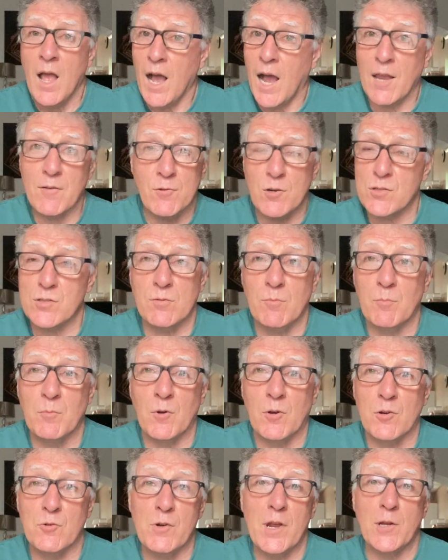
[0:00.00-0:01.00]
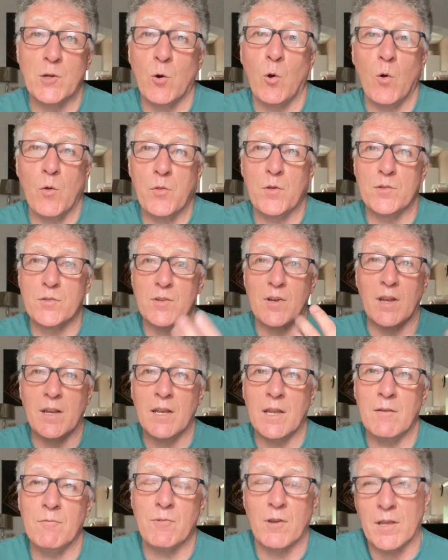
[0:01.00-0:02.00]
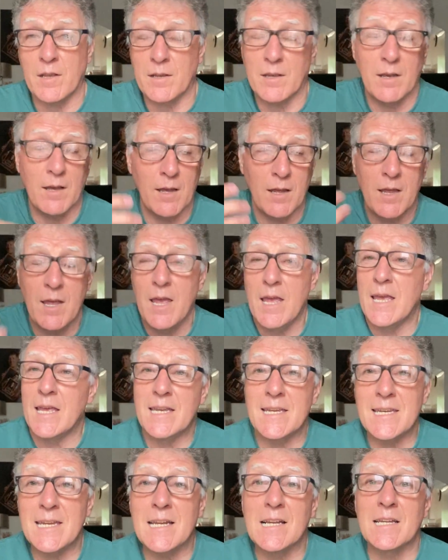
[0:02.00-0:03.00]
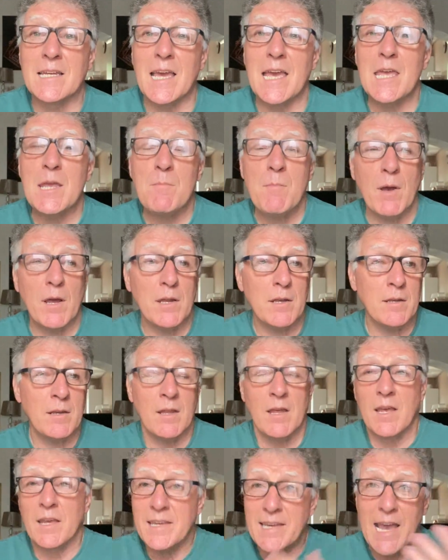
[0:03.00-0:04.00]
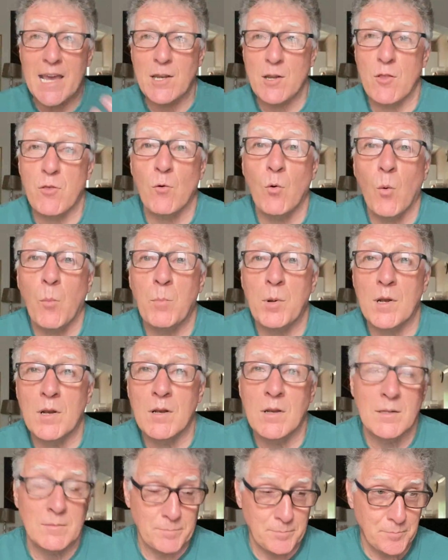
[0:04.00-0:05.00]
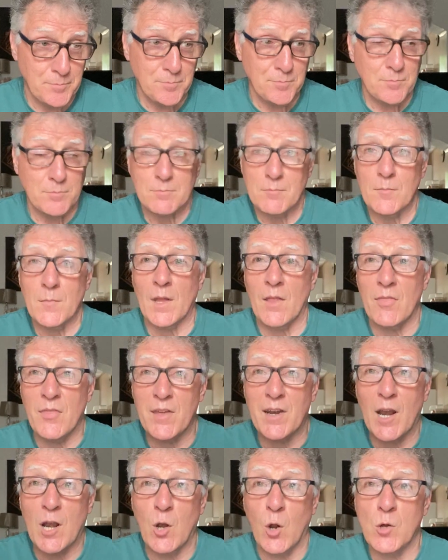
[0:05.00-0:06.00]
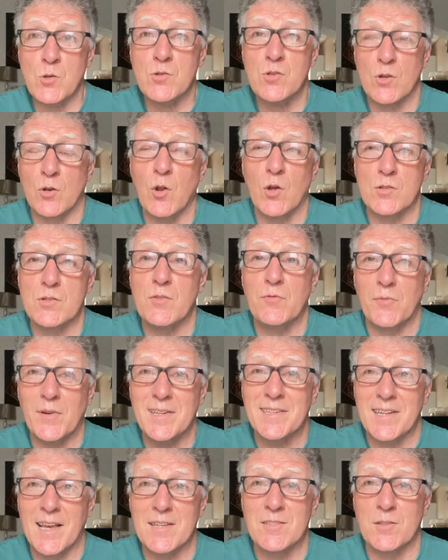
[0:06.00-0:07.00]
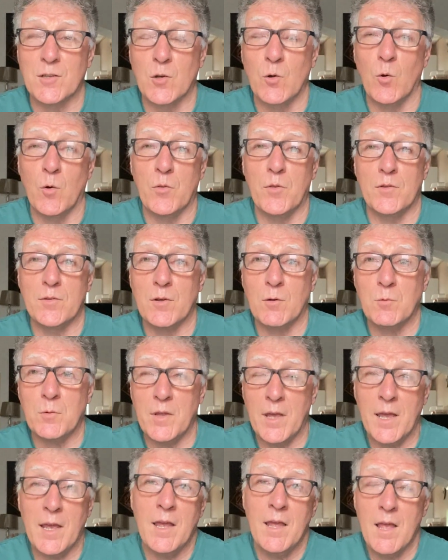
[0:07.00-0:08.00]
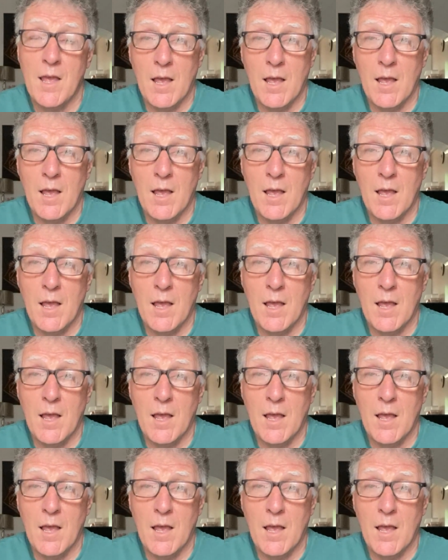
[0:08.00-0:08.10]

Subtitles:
I've got some great authors that I love, like Neil Gaiman, Kenneth Opel, There are lots and lots of fantastic authors out there.